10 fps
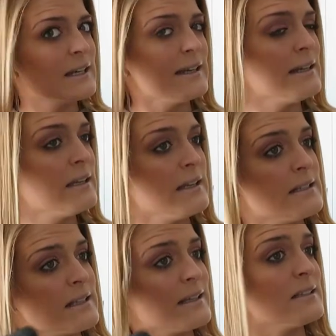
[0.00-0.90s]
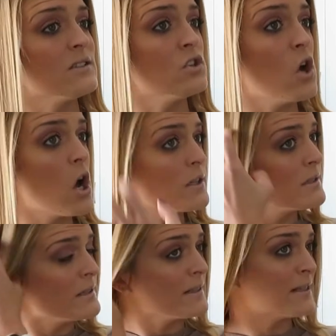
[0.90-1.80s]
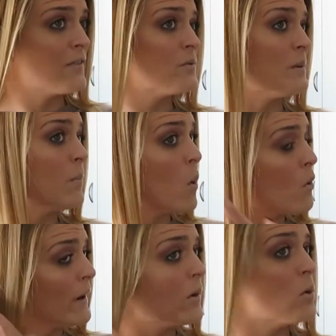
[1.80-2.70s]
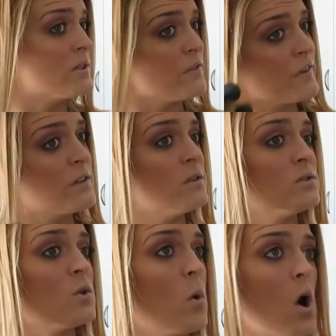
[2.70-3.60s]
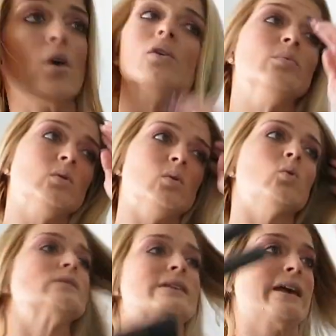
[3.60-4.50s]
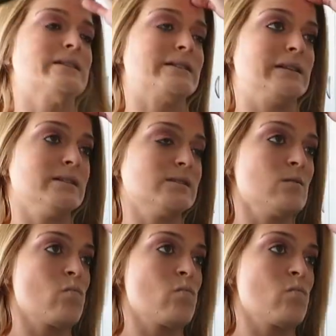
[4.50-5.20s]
eating doesn't have to be boring or difficult or horrible or tasteless.